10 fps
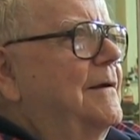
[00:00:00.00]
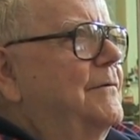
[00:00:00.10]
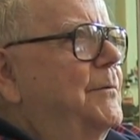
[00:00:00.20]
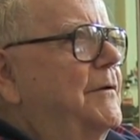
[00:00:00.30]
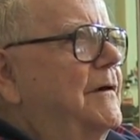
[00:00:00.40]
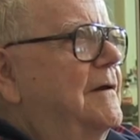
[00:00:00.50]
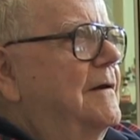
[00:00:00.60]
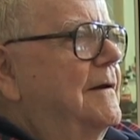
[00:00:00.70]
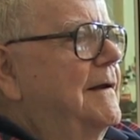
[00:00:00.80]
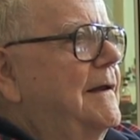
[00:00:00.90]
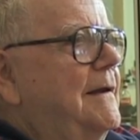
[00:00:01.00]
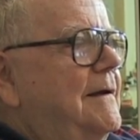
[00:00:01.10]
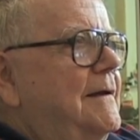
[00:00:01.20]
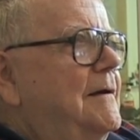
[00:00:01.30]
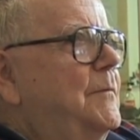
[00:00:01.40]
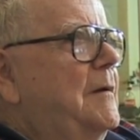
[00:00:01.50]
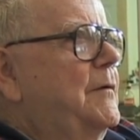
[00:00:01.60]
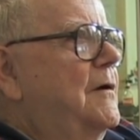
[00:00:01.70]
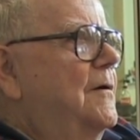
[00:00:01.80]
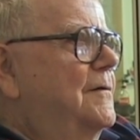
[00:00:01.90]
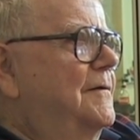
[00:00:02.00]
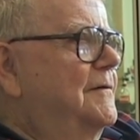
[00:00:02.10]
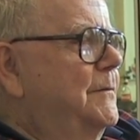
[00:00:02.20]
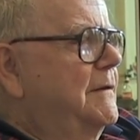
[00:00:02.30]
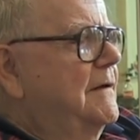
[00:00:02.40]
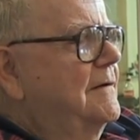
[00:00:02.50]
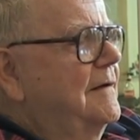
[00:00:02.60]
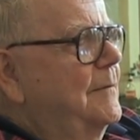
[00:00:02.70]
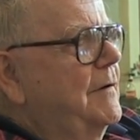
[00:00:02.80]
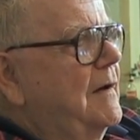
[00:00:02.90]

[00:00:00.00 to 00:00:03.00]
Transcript: I was particularly alienated by McCarthyism at that time,